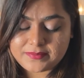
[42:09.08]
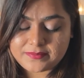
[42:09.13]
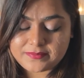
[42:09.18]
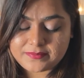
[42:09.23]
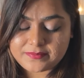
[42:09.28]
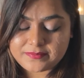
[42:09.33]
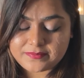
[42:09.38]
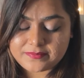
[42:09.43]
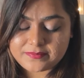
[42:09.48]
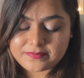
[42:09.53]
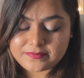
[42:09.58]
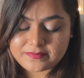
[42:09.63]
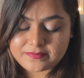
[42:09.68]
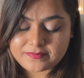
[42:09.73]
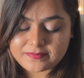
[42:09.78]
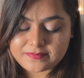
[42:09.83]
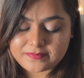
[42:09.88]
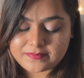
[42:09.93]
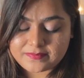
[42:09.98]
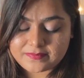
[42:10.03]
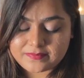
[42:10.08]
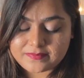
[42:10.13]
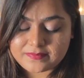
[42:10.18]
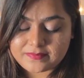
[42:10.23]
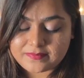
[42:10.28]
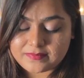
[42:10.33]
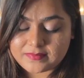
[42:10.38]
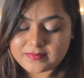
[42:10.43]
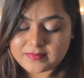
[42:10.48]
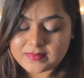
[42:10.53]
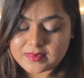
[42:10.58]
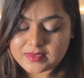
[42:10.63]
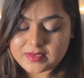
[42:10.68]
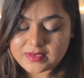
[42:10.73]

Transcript: Nothing is said.